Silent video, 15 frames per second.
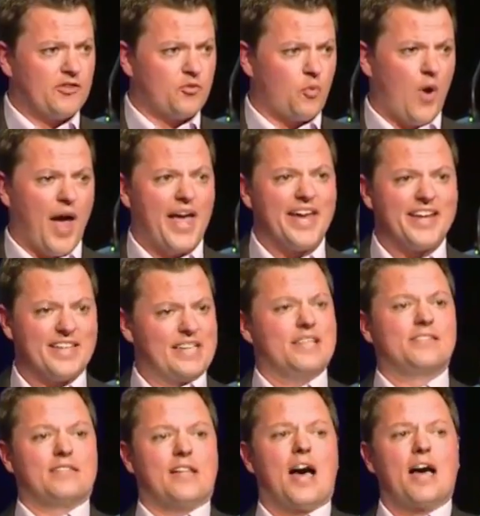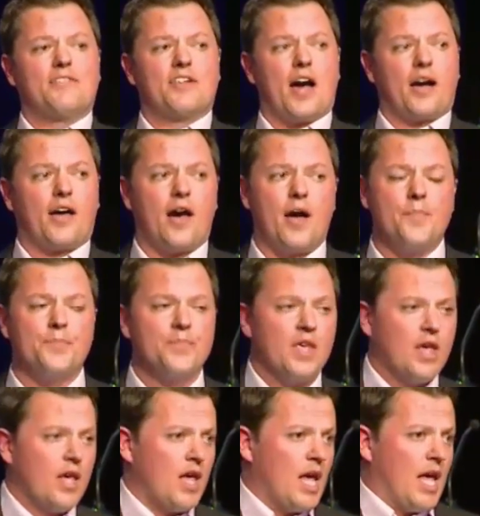that's ryanislive.com.
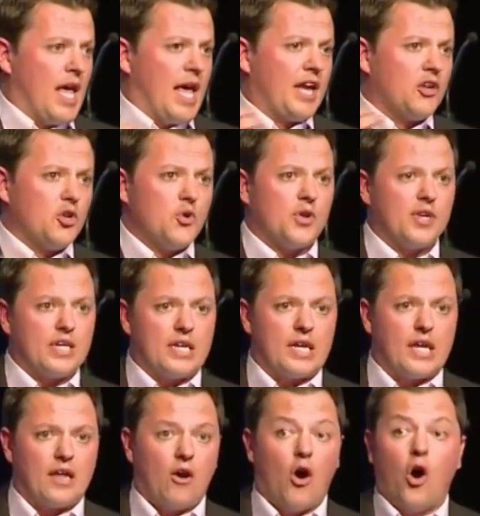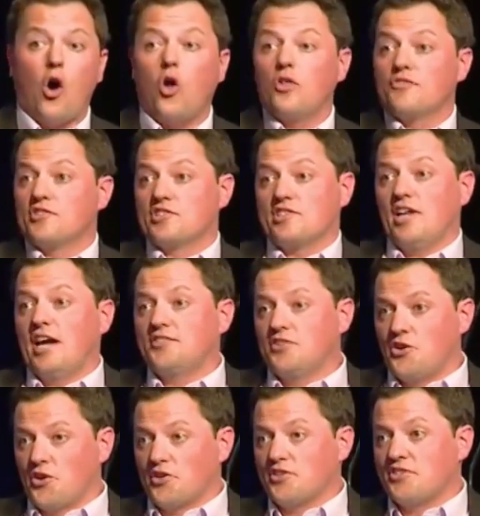And you can get all of the slides
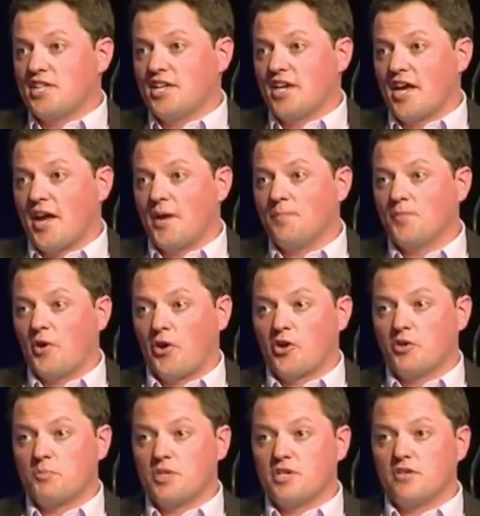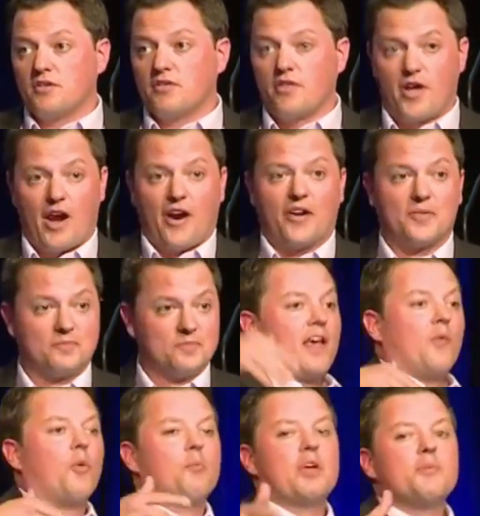that you're going to see today are going to be there.
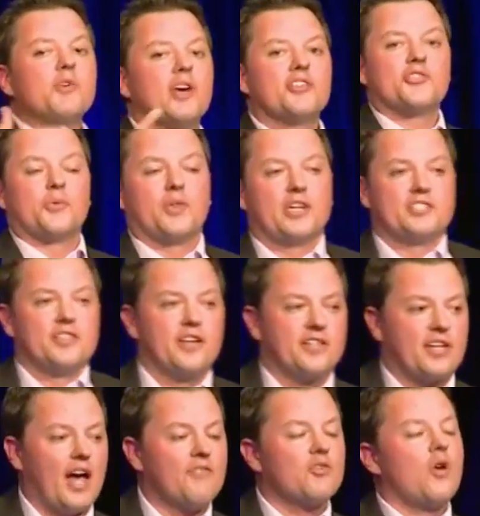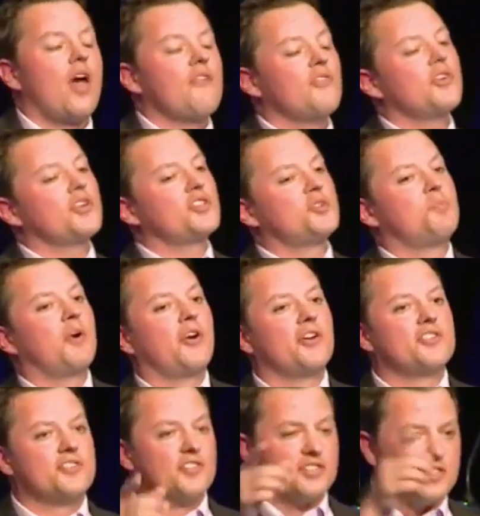Well, maybe you guys can relate to this. Have you ever
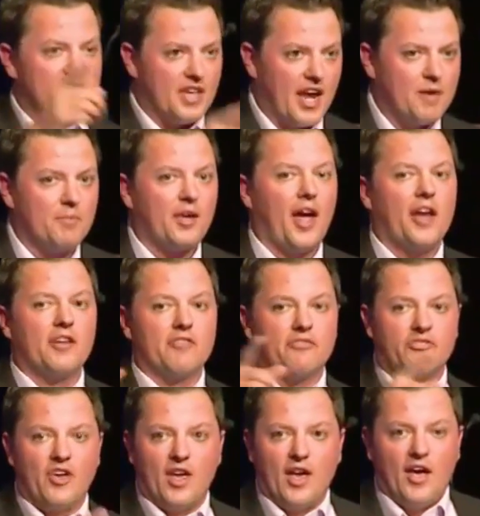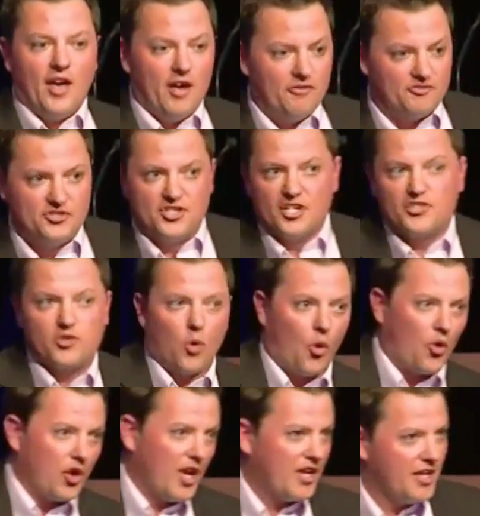experienced the same kind of, of
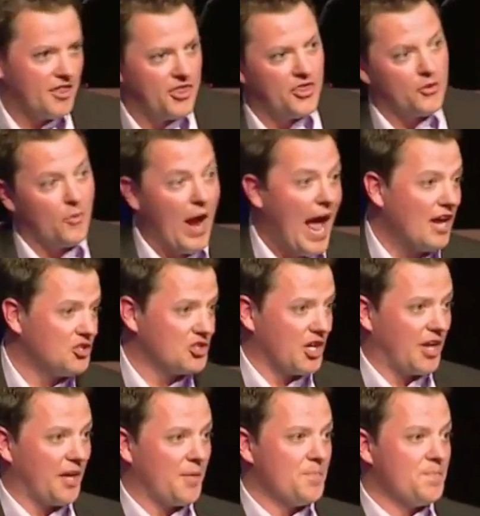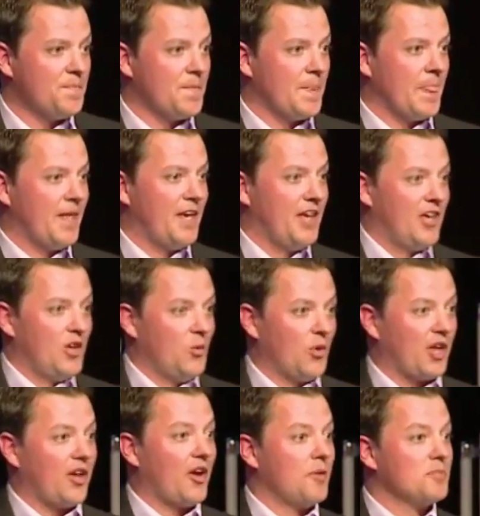disoriented thrashing
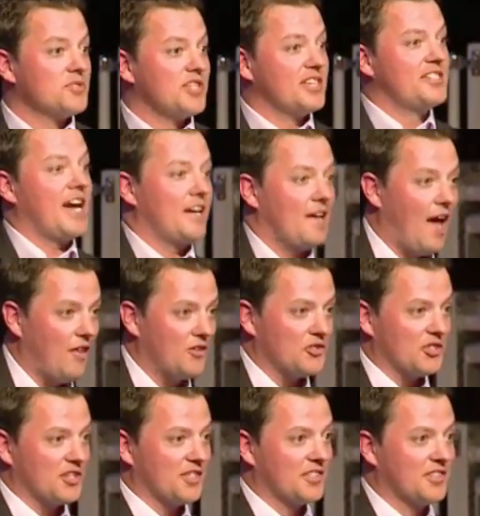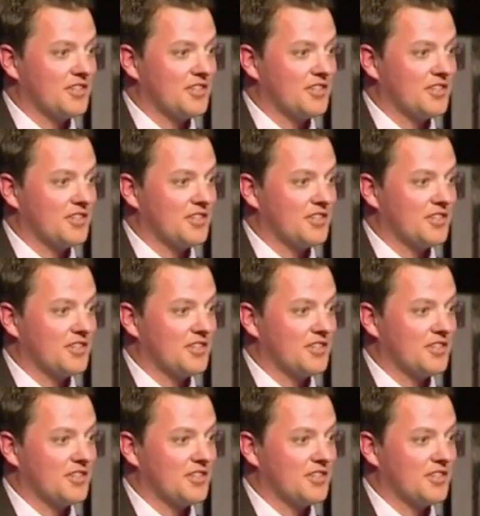when it comes to technology